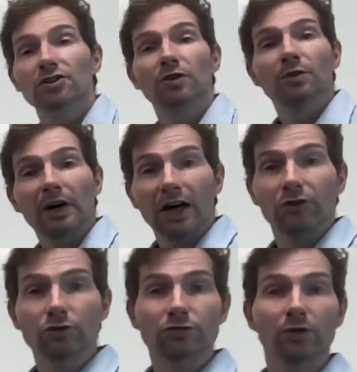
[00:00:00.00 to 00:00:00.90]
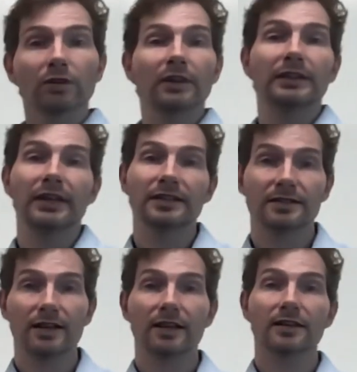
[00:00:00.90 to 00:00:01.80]
so as usual,
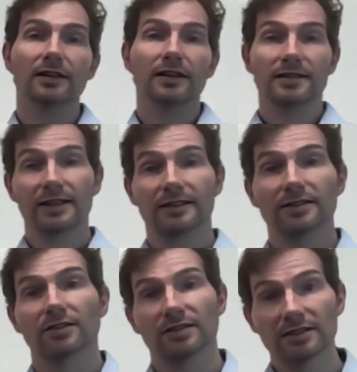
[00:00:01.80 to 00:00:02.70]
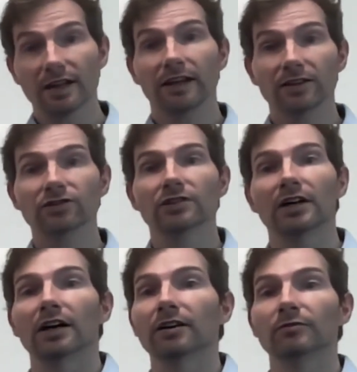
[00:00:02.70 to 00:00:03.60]
let's set the stage
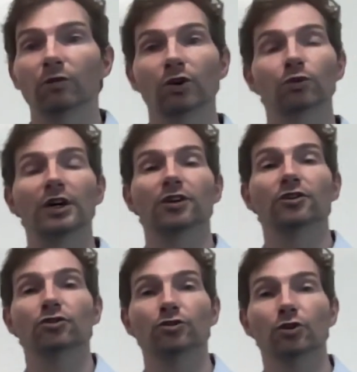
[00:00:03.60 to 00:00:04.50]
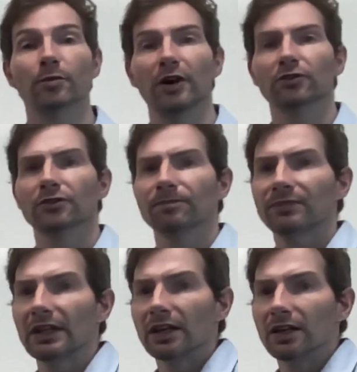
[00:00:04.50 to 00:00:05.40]
of what we are going to talk about.
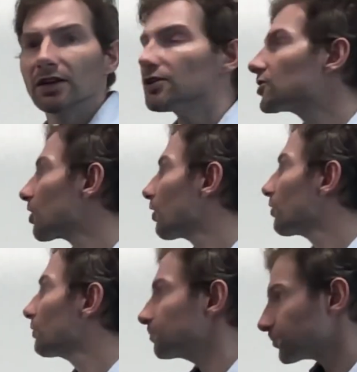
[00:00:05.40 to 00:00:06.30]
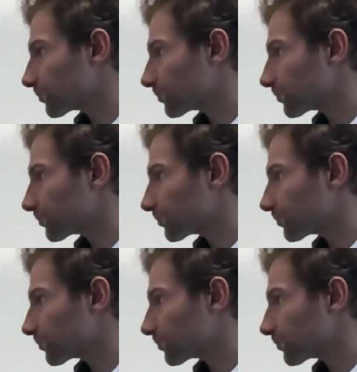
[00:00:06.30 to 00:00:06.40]
So,